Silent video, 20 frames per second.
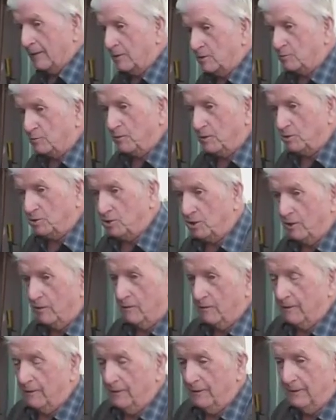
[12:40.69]
that's where
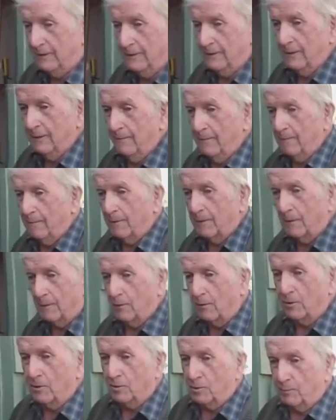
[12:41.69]
Jared
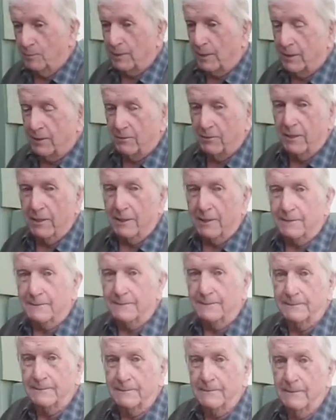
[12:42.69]
learned to play cricket.
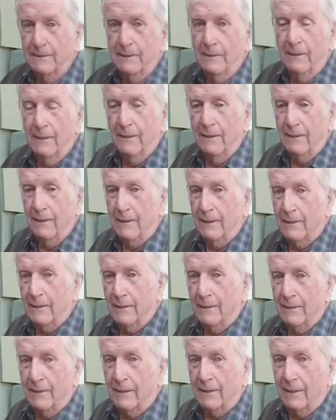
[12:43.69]

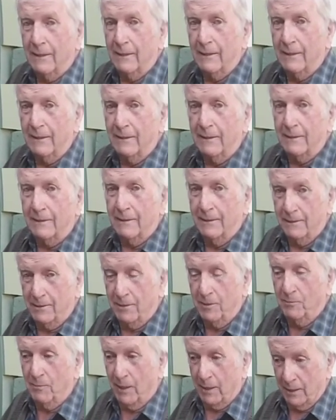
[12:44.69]
And it
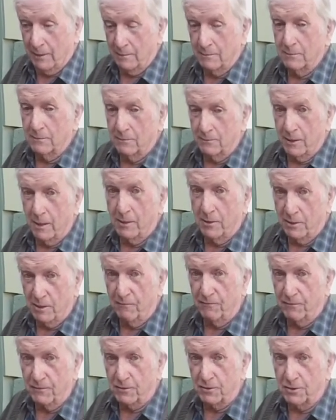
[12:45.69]
did make a great
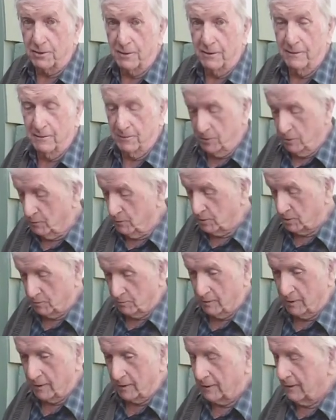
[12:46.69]
difference to his
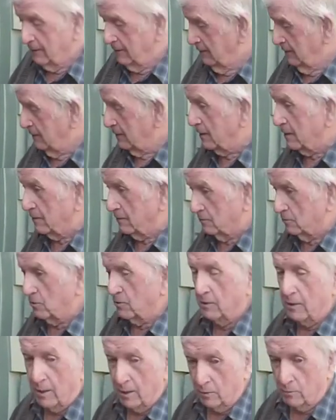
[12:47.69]
cricket. He
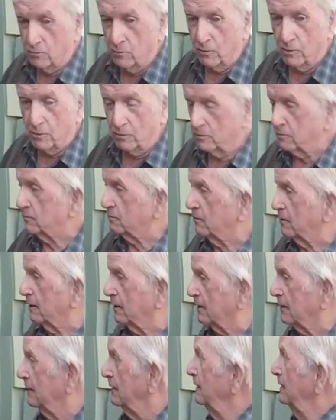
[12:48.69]
turned out quite a good
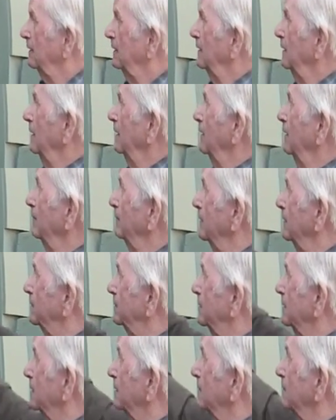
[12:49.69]
cricketer. But
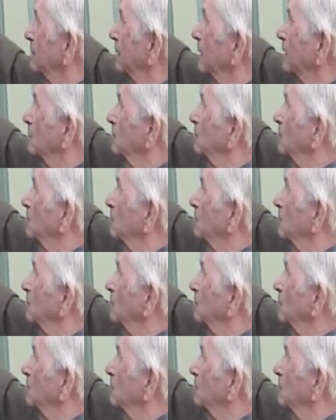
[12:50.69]
we had a